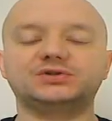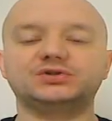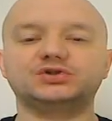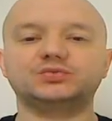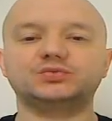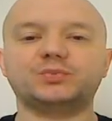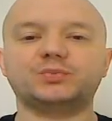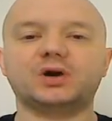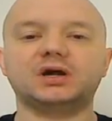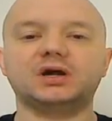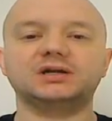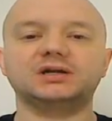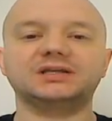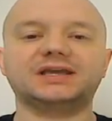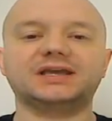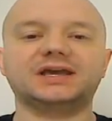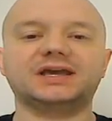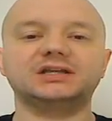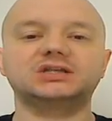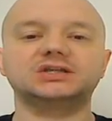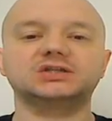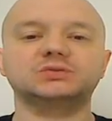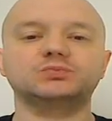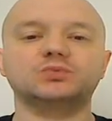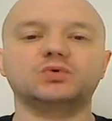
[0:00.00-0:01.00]
Spartan
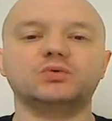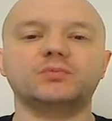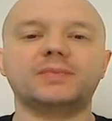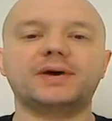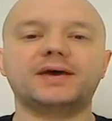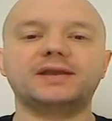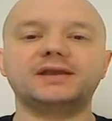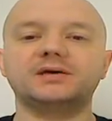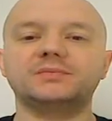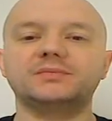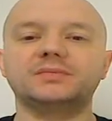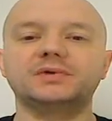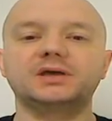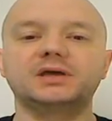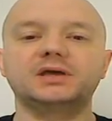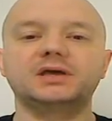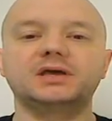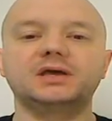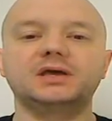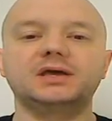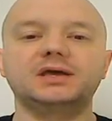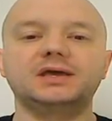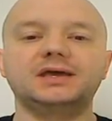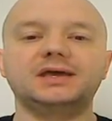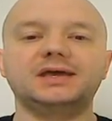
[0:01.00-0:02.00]
catches momentum
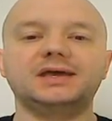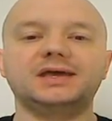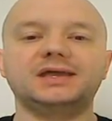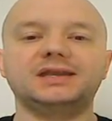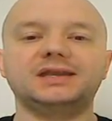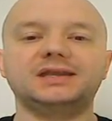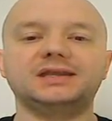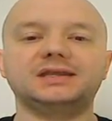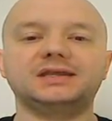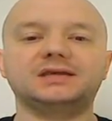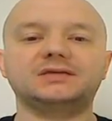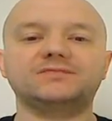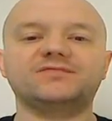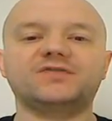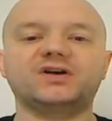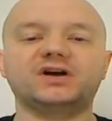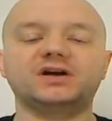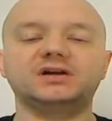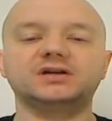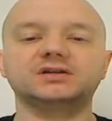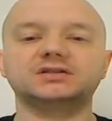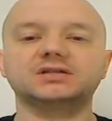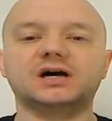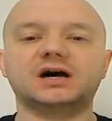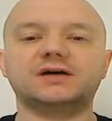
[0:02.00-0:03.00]
and he
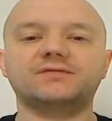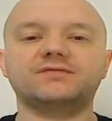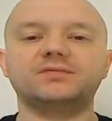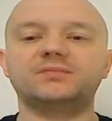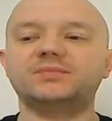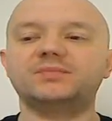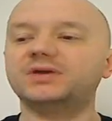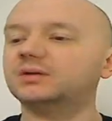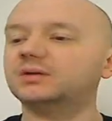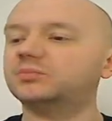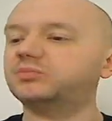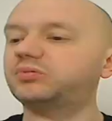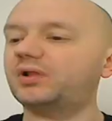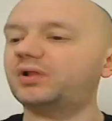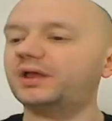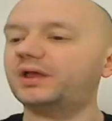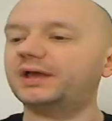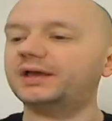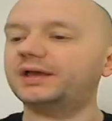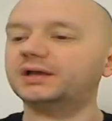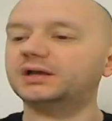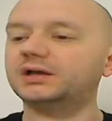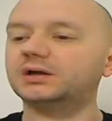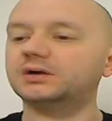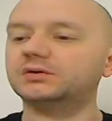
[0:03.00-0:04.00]
fires off a big
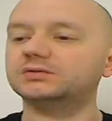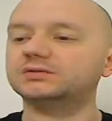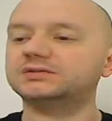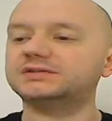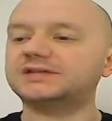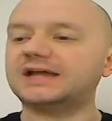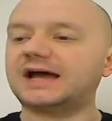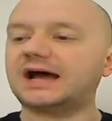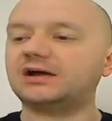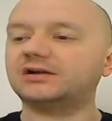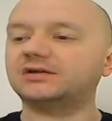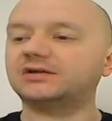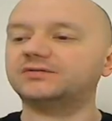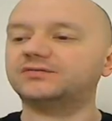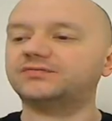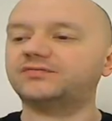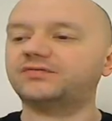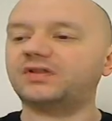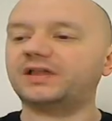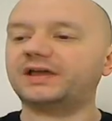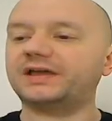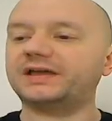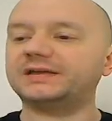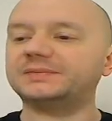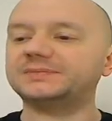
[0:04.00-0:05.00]
play, it goes down in
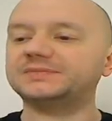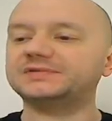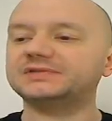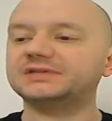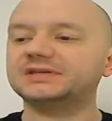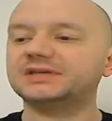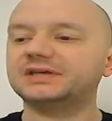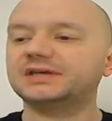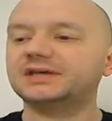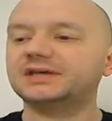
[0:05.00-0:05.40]
flames.